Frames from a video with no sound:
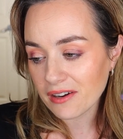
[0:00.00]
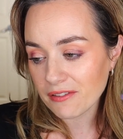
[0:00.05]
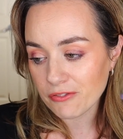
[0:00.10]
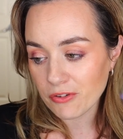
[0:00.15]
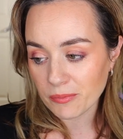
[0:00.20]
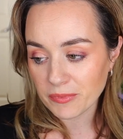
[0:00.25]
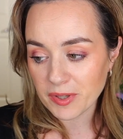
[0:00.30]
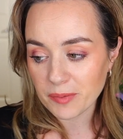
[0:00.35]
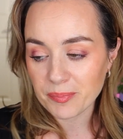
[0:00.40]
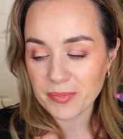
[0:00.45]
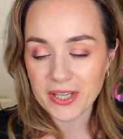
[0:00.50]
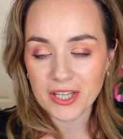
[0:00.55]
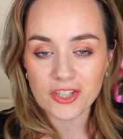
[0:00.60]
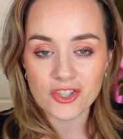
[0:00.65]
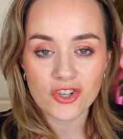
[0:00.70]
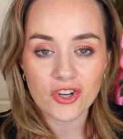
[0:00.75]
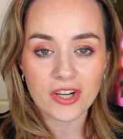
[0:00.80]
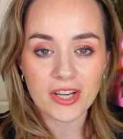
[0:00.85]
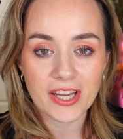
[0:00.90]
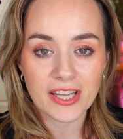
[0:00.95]
From the
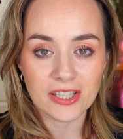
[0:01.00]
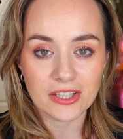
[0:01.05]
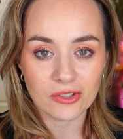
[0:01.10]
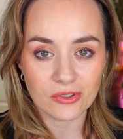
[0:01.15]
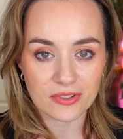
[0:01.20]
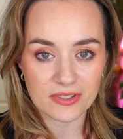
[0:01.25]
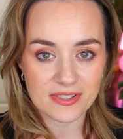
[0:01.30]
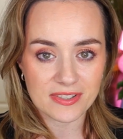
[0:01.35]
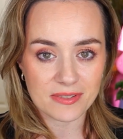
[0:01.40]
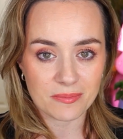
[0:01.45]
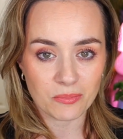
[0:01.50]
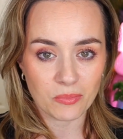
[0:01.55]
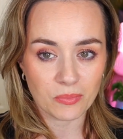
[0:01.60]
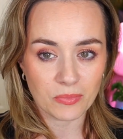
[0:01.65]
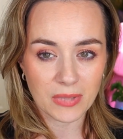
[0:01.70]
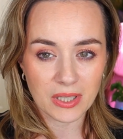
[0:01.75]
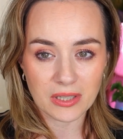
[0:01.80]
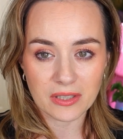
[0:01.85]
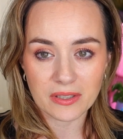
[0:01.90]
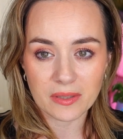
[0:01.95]
picture, it looks
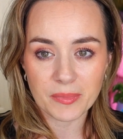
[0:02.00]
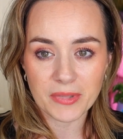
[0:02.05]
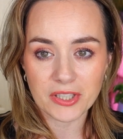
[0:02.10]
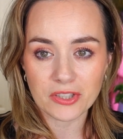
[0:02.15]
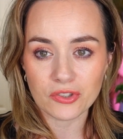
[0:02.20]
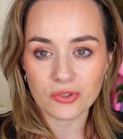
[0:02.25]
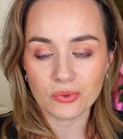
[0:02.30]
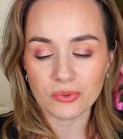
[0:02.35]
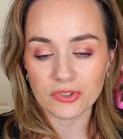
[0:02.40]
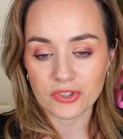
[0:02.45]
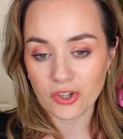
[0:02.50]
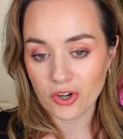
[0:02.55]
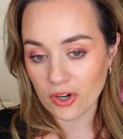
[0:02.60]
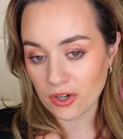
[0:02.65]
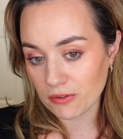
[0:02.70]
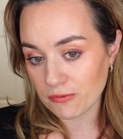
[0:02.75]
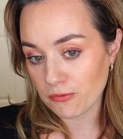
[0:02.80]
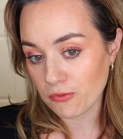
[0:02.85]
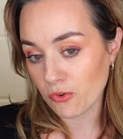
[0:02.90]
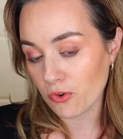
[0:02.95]
a little bit too
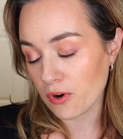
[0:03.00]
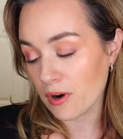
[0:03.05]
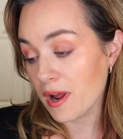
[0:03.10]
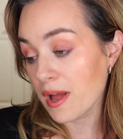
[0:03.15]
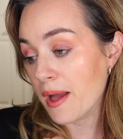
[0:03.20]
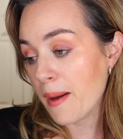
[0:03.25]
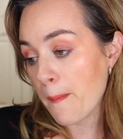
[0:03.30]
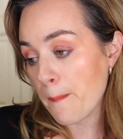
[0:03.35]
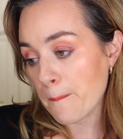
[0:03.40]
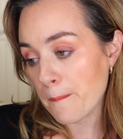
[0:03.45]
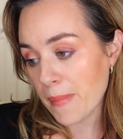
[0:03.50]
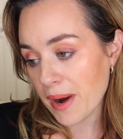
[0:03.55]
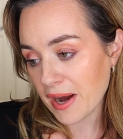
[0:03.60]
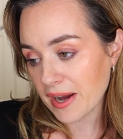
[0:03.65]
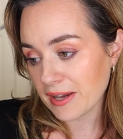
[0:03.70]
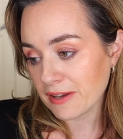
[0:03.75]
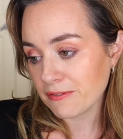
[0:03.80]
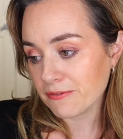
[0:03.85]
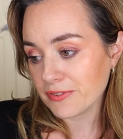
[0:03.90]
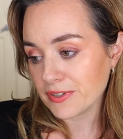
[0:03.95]
dark for
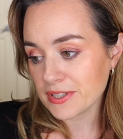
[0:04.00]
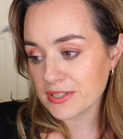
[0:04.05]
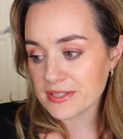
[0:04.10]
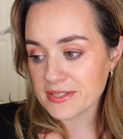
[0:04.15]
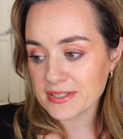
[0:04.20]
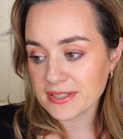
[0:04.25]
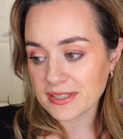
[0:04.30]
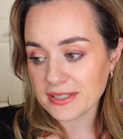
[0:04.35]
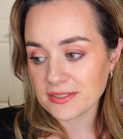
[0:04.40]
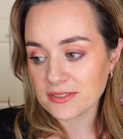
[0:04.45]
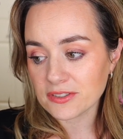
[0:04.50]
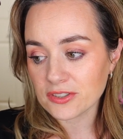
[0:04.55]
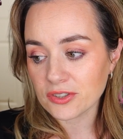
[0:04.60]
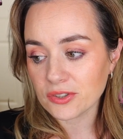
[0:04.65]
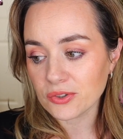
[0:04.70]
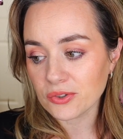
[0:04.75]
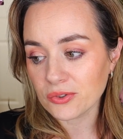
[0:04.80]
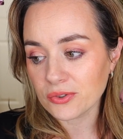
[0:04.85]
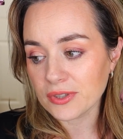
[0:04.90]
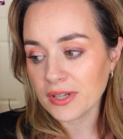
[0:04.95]
my fair skin
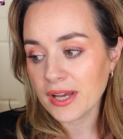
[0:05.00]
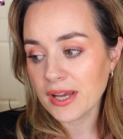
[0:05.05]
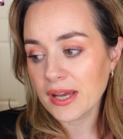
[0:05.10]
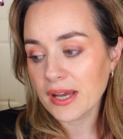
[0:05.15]
tone.